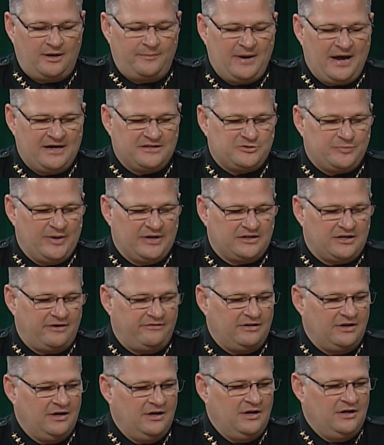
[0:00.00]
aspect of
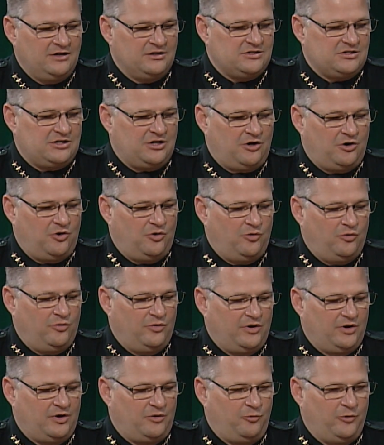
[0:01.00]
it? So
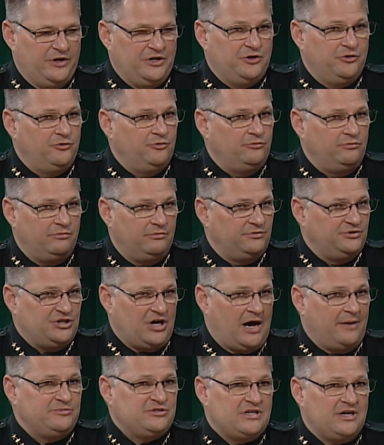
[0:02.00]
we do
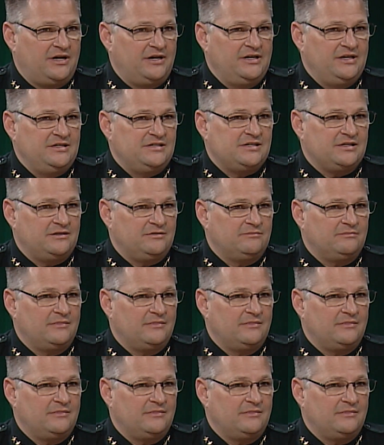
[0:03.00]
job studies and